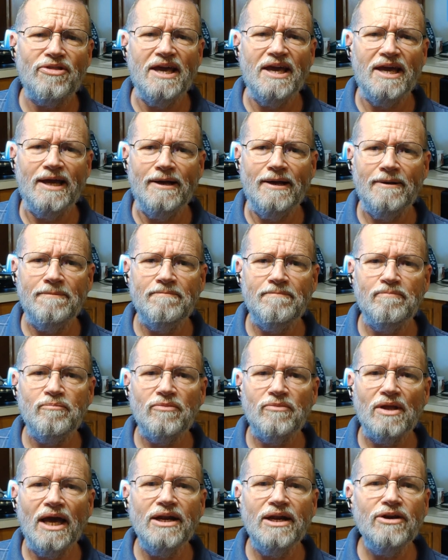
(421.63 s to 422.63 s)
thing.
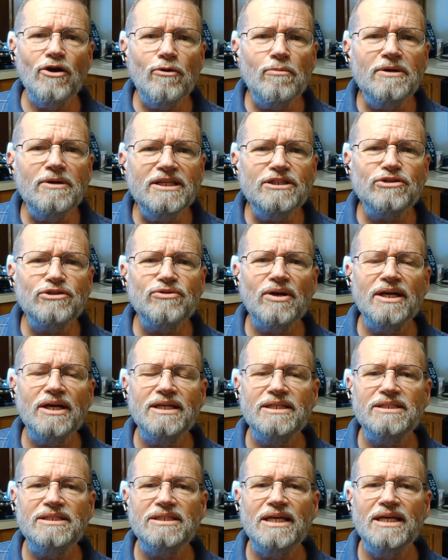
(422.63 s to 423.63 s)
And nobody's
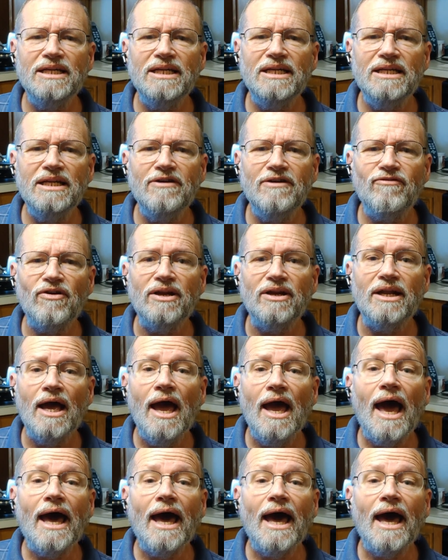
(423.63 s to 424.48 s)
trying to say any different.